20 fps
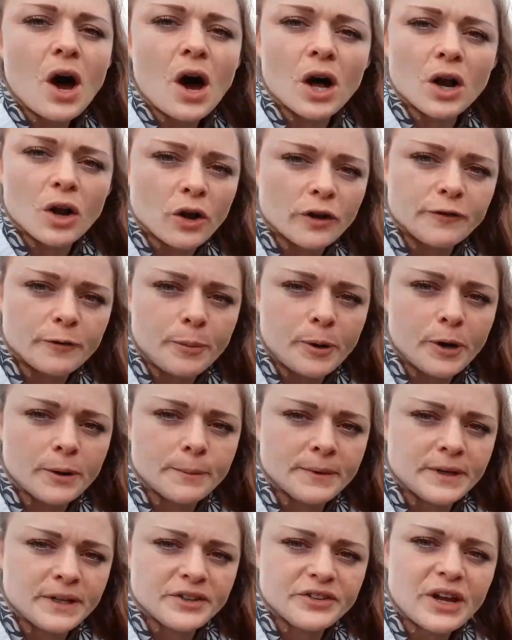I'll either put
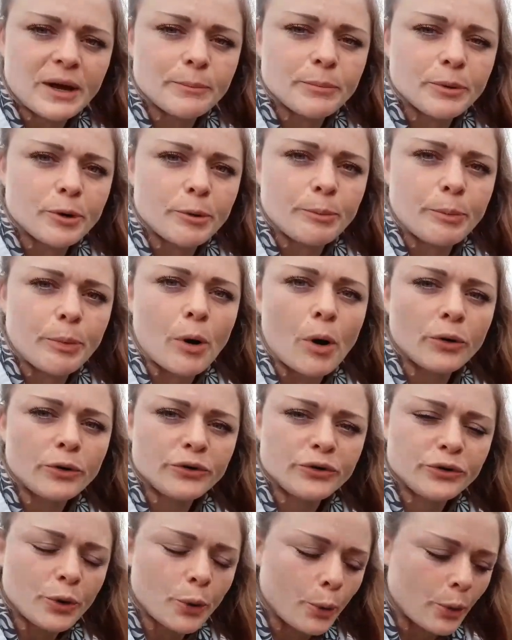them in a separate
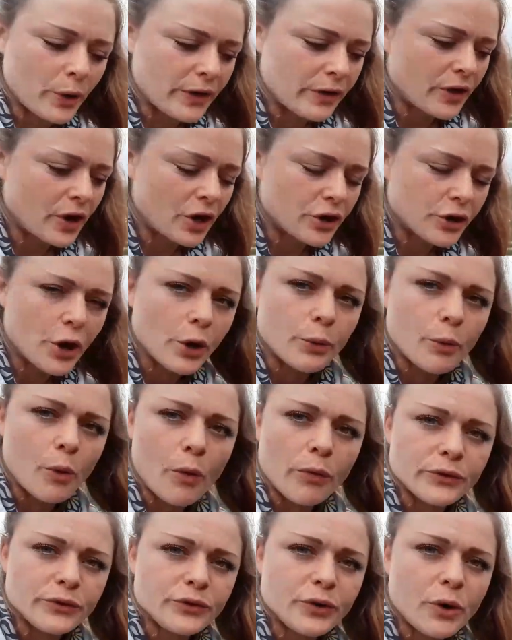box with a note
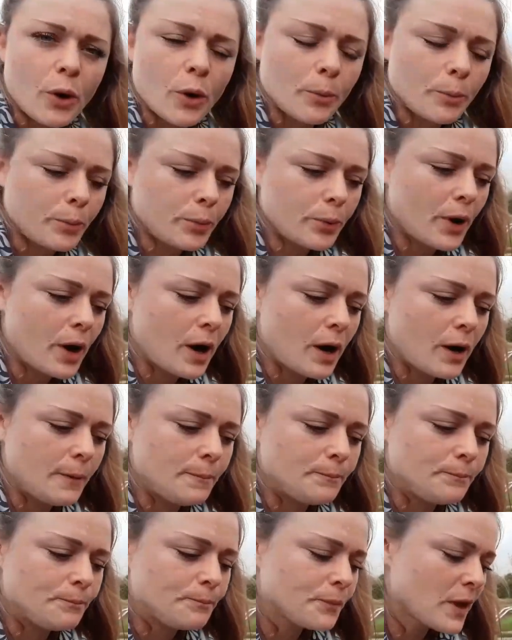on the top,
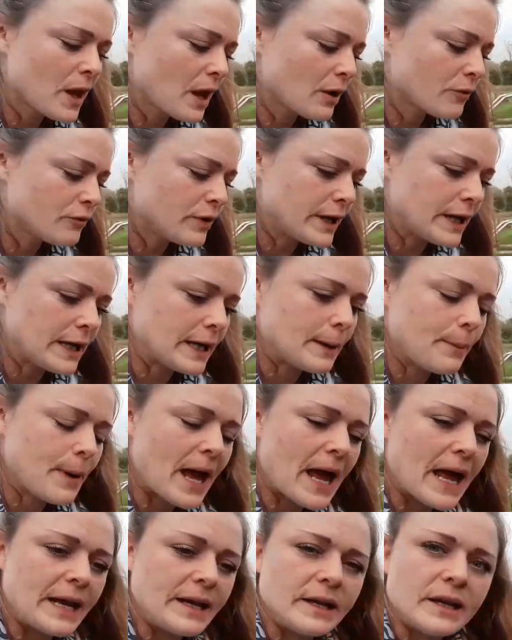written in a
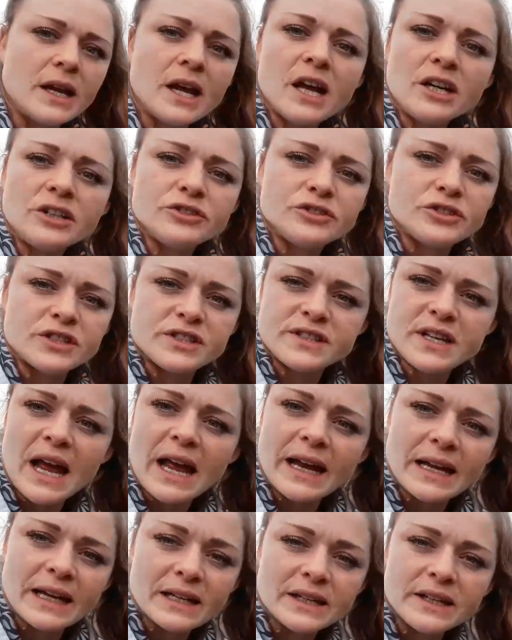pen, just
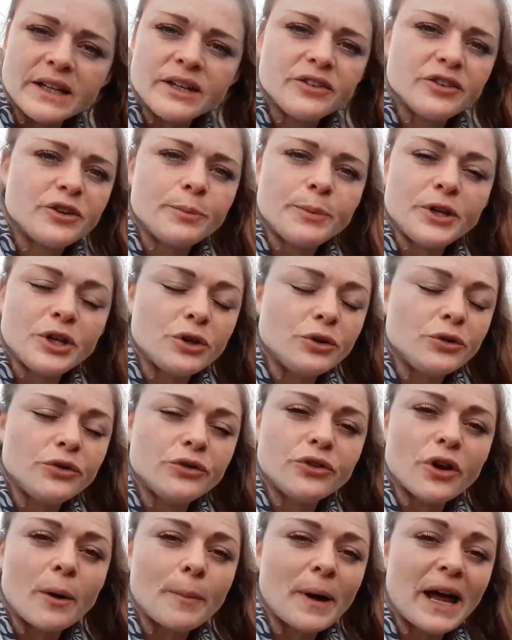saying it needs to be
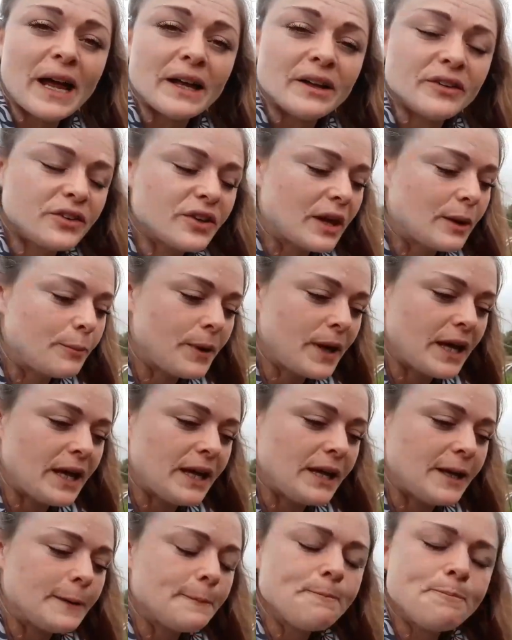used up
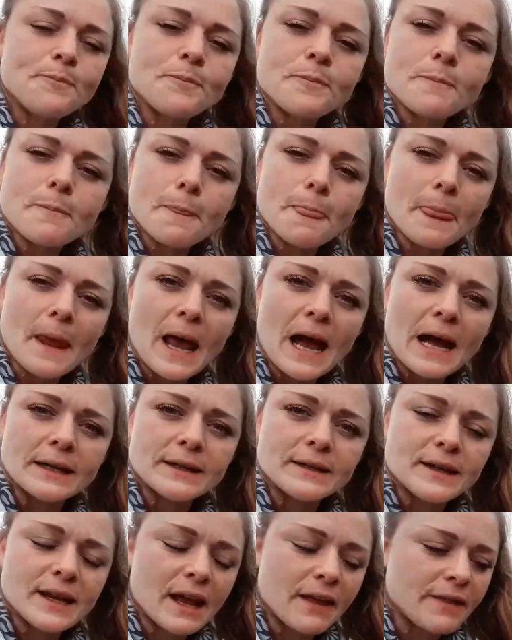ASAP,
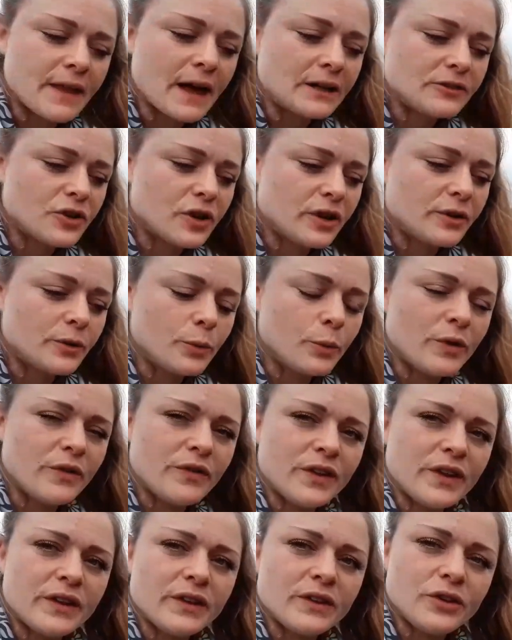and get that done
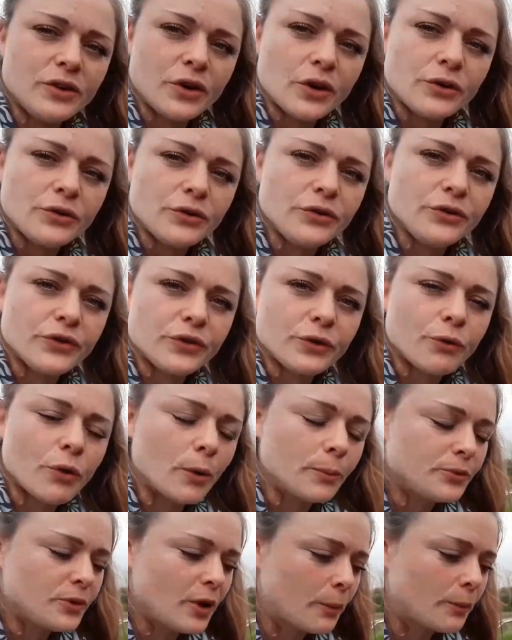within, use the
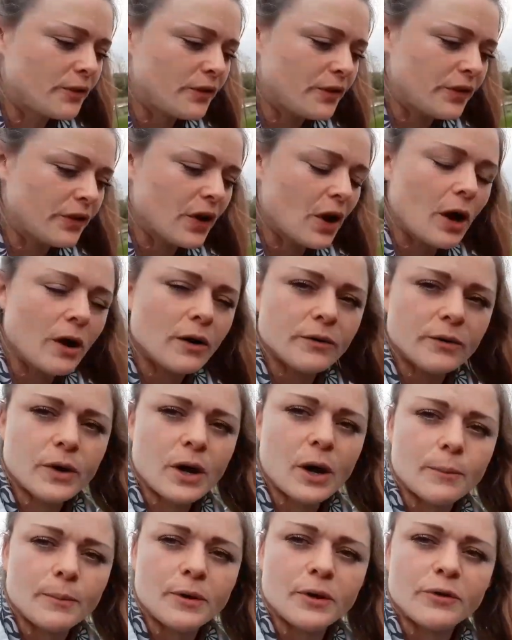crops up within a
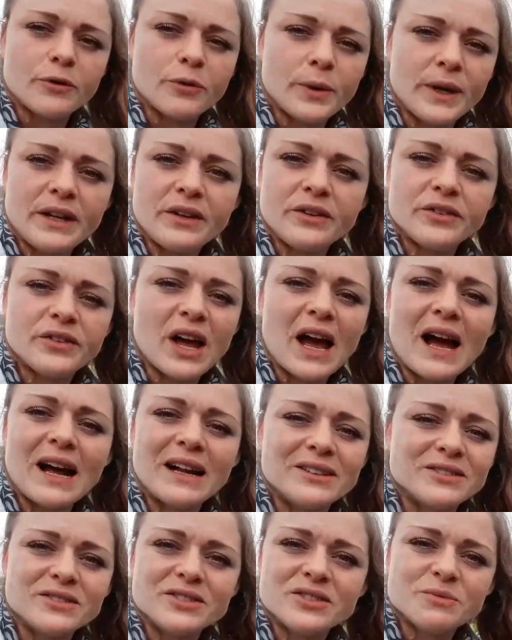couple of weeks,
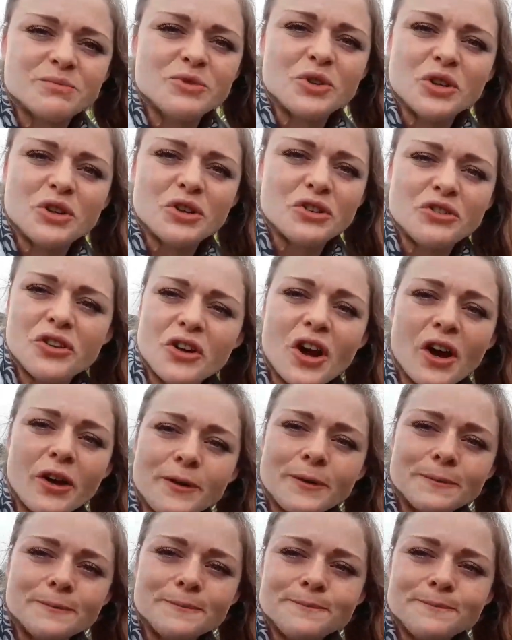and you're good to go.